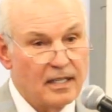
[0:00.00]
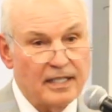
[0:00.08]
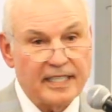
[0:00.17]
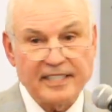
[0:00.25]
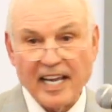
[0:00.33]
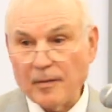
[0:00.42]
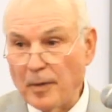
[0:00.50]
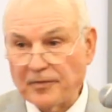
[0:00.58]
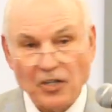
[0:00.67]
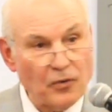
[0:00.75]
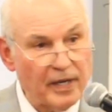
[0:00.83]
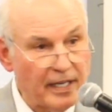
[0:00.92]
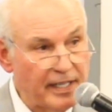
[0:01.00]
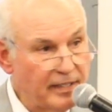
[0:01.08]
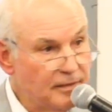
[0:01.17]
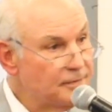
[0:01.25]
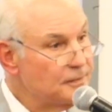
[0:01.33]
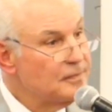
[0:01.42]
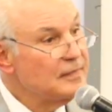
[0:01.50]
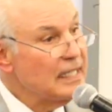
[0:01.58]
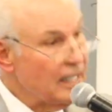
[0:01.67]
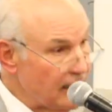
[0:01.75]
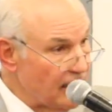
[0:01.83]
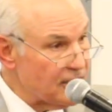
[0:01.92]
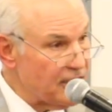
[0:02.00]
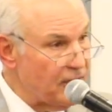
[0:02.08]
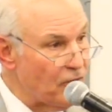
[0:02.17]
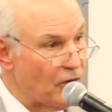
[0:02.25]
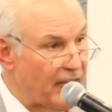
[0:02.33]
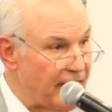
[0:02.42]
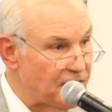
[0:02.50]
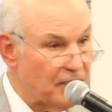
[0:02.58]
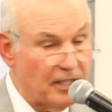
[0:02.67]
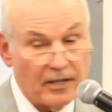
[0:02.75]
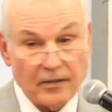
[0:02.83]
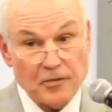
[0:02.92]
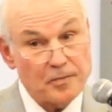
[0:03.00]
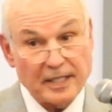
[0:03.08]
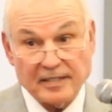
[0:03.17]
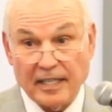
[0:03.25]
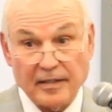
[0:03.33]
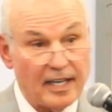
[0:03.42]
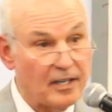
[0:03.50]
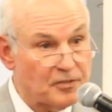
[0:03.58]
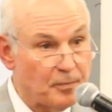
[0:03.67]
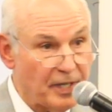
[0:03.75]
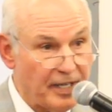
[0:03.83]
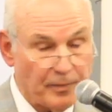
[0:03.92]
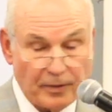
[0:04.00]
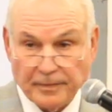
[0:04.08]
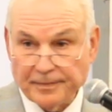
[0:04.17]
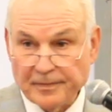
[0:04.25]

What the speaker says: They take him up to Greeley. He does the invocation there. There's about 10,000 people.